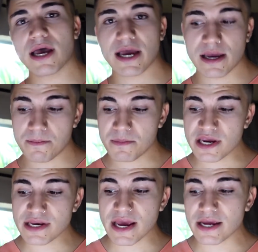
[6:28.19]
a
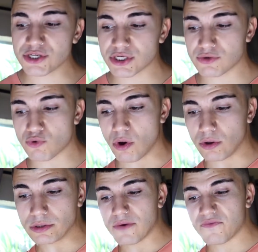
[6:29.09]
mediation
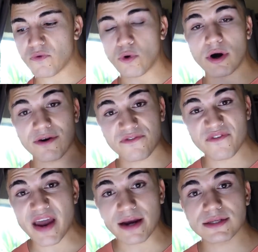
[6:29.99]
role for
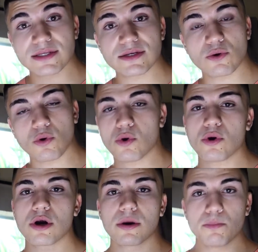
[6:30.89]
affect
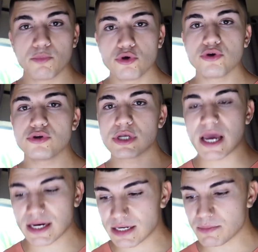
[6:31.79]
or mood
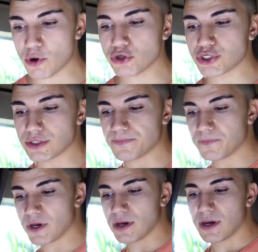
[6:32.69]
and emotion,
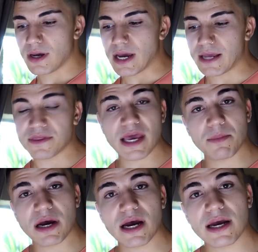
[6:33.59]
and
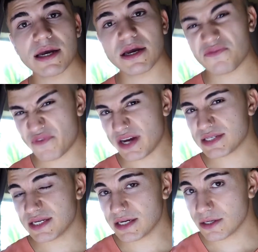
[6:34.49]
thereby
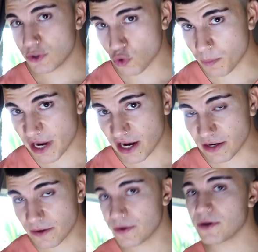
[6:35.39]
affecting your
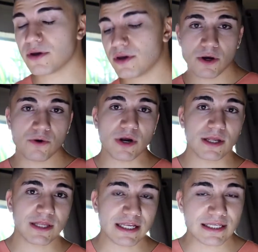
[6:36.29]
pain. All
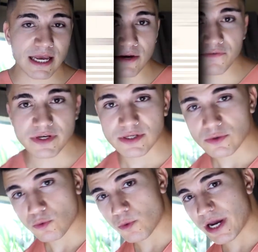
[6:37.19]
right, that's the end of it.
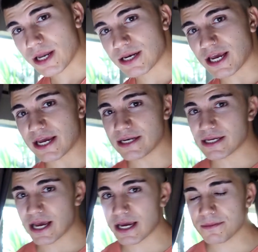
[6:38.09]
When it
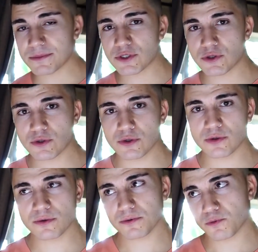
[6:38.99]
came
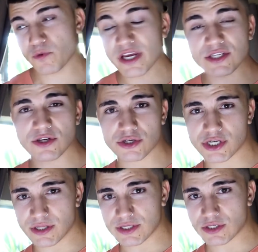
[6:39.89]
to
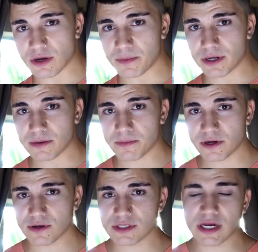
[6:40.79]
researching this topic,
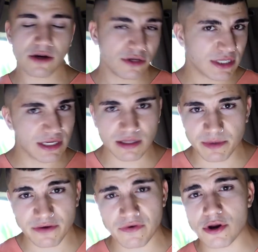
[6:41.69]
because I know it's a little
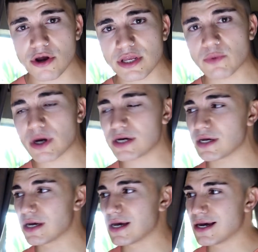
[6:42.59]
bit of a nerdy one,
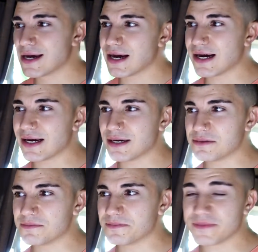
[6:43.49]

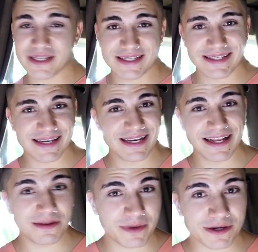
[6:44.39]
it's a
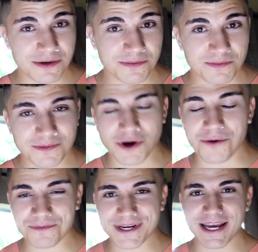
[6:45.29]
little bit
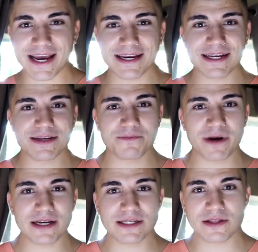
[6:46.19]
complicated,
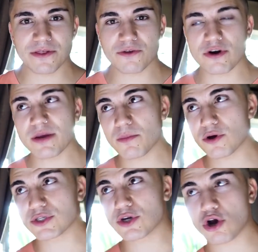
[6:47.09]
but the three
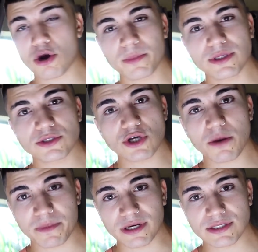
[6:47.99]
most common
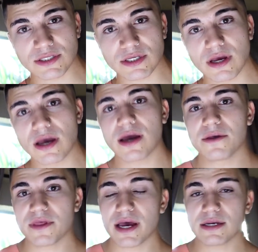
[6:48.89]
topics
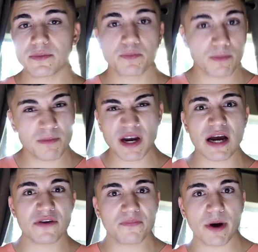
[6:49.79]
that
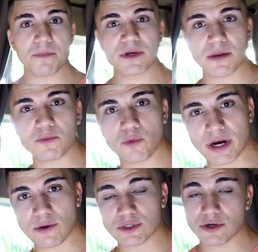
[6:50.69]
kind of popped up
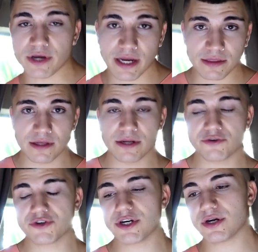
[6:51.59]
when I was looking at the
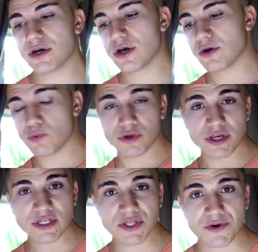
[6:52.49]
literature were
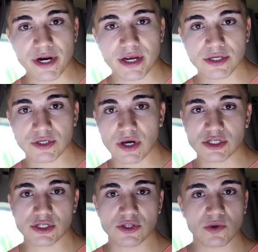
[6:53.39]
these three. So I
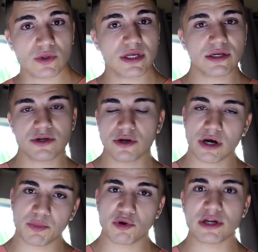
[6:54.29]
just thought that,
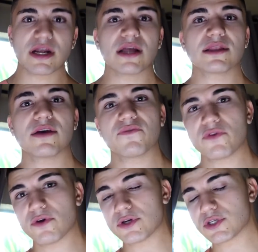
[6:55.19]
I'd put it out there for
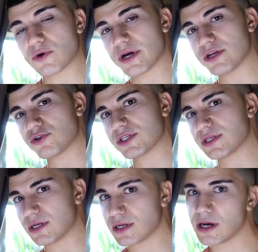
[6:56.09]
those who are
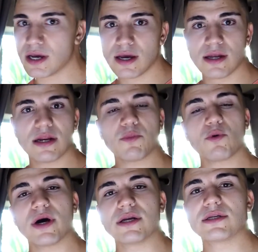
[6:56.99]
interested. Number
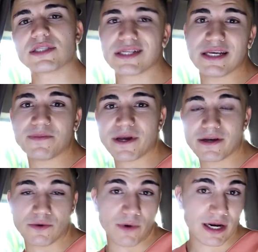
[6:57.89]
one, sleep
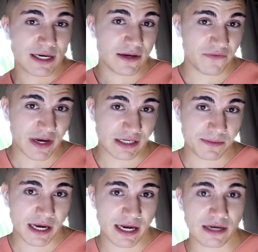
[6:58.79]
can directly affect
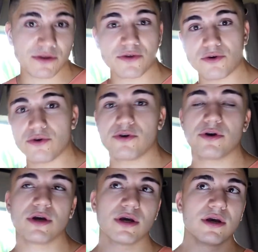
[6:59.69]
pain
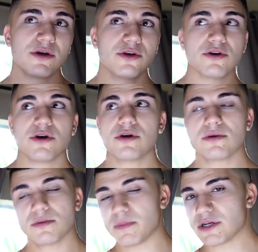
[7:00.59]
through a
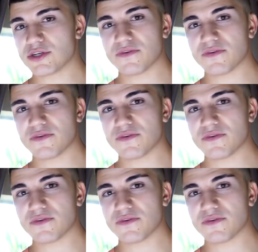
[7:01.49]
bunch